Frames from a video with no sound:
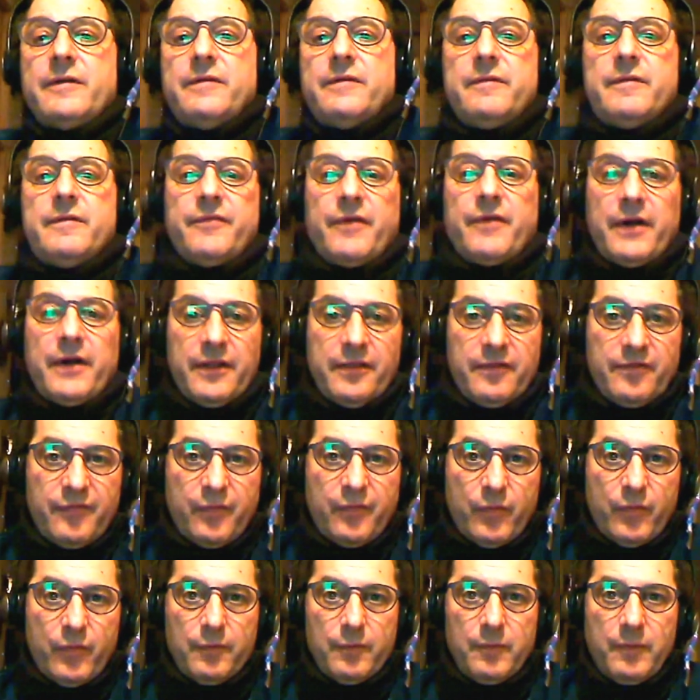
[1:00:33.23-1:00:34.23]
defining the
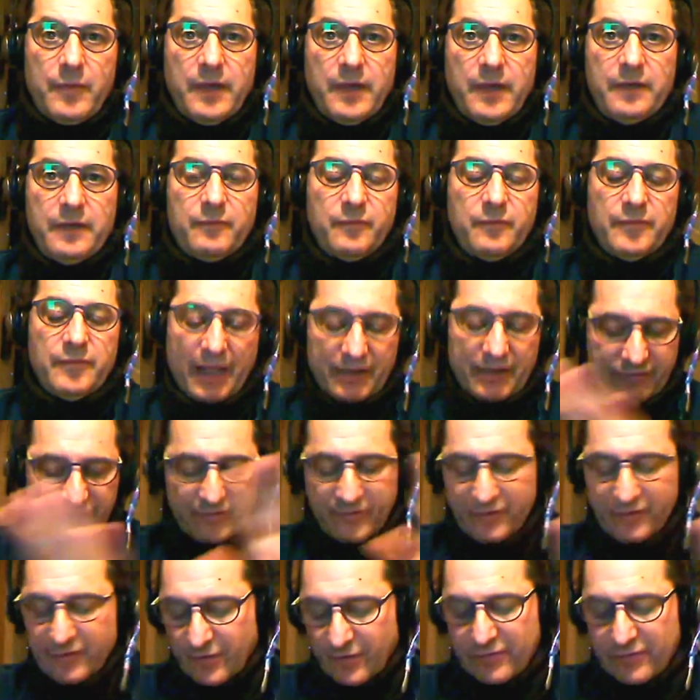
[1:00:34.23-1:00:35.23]
form, and
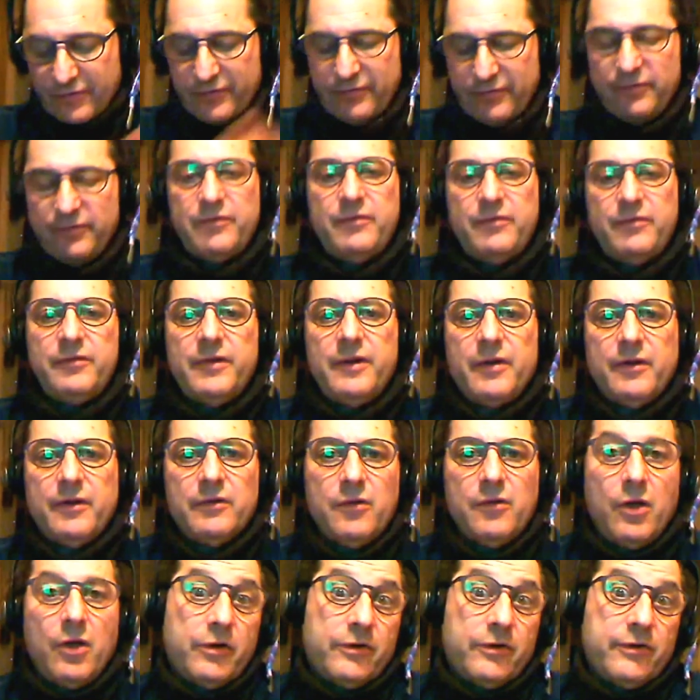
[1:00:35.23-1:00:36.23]
that's another
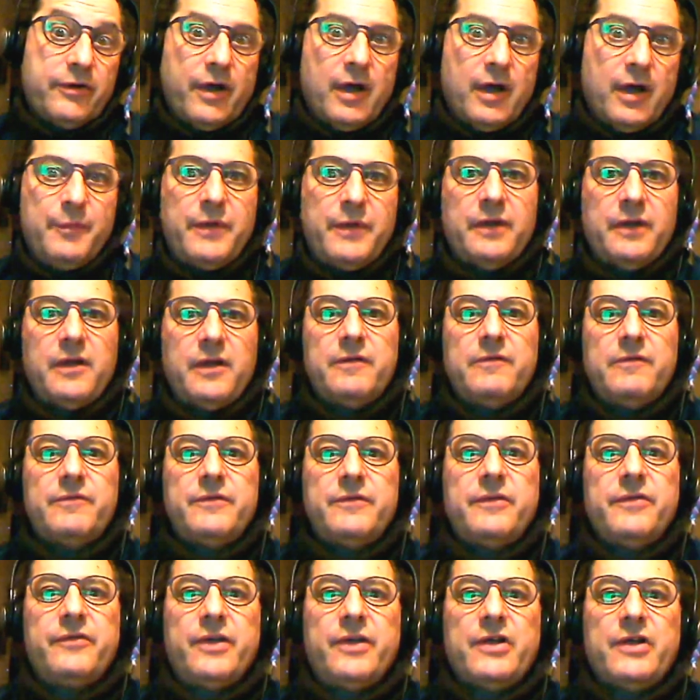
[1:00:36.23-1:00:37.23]
longer topic of
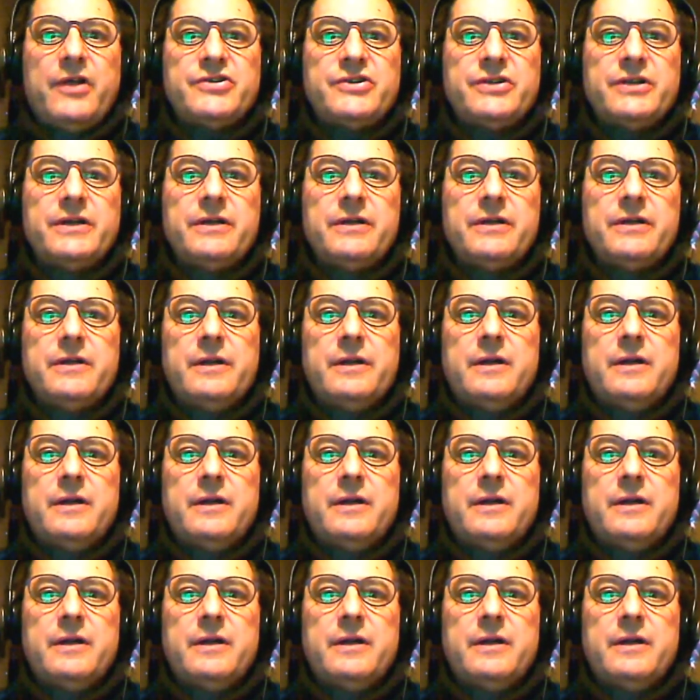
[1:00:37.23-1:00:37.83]
discussion.